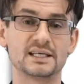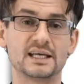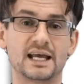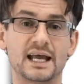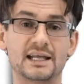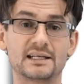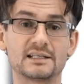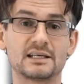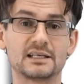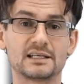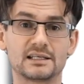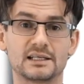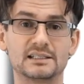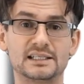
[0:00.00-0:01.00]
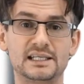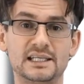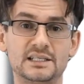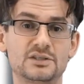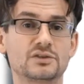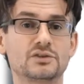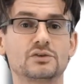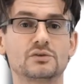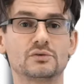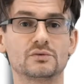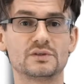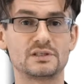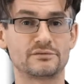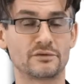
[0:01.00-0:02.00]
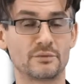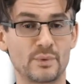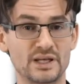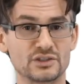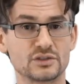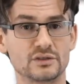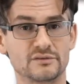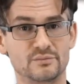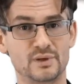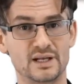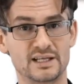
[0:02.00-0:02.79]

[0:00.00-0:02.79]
and can lead to the formation of blood.